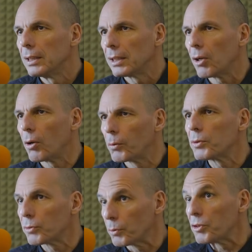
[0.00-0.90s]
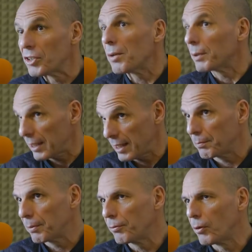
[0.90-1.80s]
He always could see what I
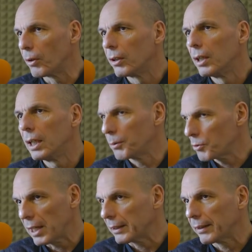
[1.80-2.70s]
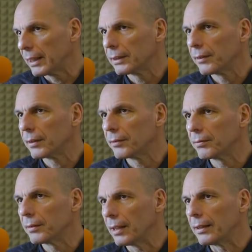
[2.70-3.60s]
said before, and he was right in that
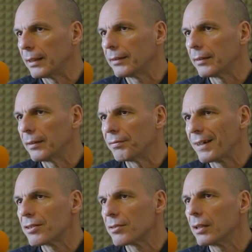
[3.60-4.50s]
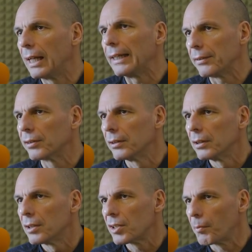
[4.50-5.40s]
the French elite
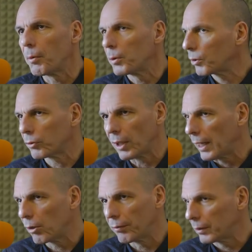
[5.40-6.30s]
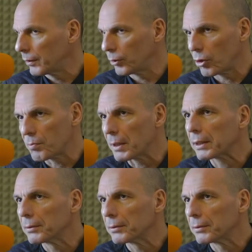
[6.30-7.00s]
simply wanted to take over the Deutsche Mark.